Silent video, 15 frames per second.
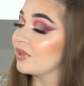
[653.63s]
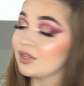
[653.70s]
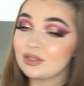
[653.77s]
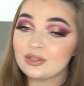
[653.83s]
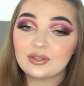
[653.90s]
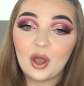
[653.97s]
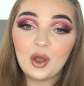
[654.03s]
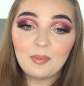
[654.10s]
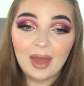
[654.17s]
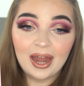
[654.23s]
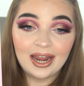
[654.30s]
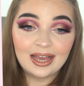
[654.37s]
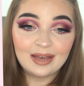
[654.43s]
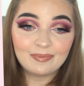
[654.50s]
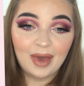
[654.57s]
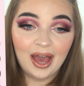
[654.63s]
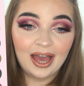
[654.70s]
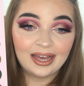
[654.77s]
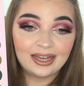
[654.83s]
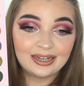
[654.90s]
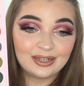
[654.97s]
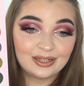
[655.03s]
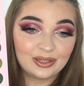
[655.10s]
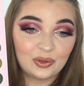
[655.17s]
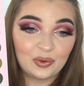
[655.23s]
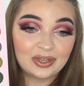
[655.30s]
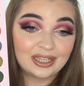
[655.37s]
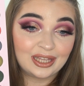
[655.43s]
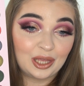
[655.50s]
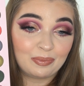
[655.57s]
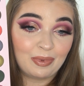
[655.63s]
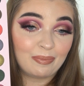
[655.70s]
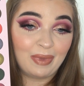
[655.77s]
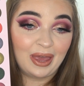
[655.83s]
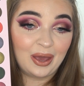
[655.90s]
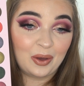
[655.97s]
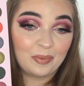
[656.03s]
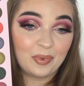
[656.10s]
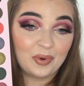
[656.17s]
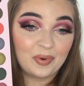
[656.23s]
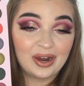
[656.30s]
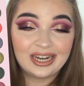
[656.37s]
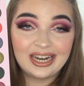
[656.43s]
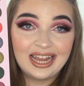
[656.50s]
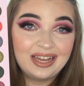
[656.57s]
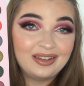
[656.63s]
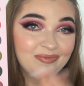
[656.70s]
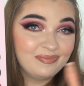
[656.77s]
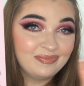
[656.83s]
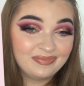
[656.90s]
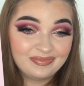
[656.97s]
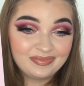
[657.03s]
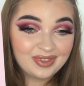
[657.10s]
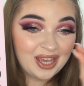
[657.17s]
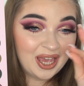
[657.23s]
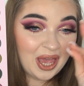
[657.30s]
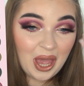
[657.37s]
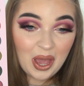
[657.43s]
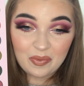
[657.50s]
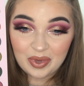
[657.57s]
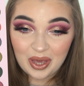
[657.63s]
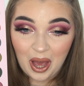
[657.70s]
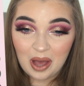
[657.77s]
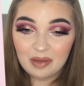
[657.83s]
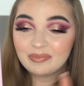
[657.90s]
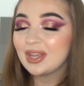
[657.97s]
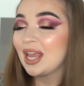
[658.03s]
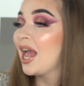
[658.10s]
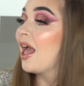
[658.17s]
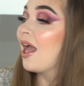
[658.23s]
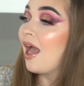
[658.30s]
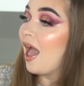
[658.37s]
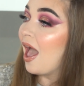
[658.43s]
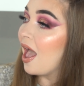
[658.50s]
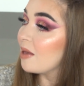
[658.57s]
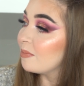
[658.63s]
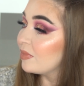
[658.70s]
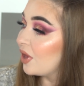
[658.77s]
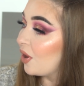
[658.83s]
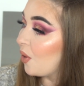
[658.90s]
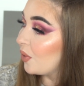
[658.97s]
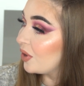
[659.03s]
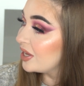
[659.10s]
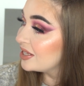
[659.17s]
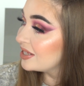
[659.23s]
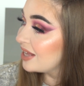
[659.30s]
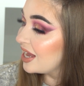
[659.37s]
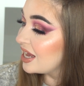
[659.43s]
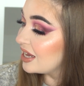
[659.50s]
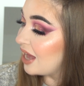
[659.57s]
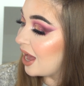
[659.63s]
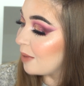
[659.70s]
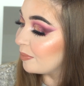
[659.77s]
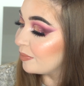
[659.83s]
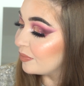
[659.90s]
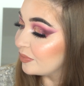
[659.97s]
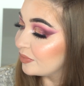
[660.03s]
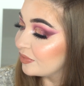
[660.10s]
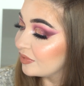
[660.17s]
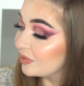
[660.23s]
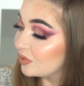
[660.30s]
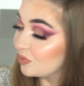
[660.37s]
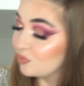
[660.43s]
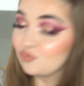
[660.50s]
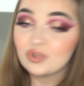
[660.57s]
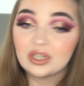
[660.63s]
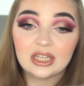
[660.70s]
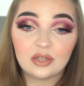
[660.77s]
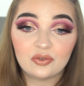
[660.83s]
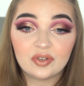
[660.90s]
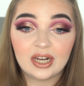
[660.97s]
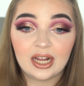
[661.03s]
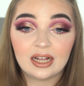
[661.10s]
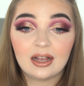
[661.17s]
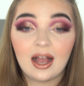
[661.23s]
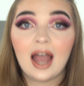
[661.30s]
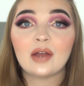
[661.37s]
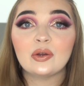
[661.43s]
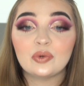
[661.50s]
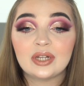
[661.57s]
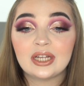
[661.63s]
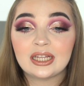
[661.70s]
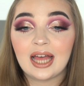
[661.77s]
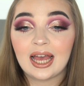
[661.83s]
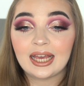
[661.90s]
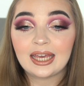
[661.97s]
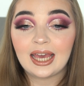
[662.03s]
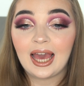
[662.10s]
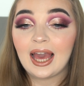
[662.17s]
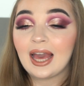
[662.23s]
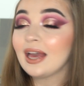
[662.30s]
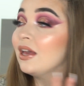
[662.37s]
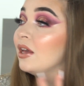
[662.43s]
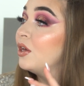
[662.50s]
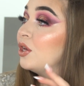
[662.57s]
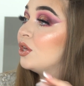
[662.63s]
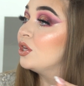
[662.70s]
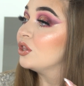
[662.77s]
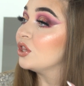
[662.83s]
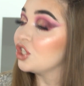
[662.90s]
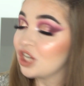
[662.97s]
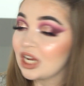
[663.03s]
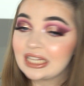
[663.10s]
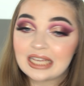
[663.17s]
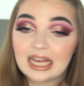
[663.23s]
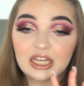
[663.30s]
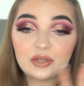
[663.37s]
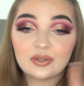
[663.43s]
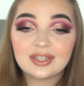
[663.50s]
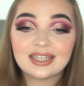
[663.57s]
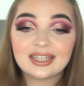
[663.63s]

So many. Mine looks a little bit beat up already. Here we are. Honestly, I'm really loving it. I really like it. The shades that I used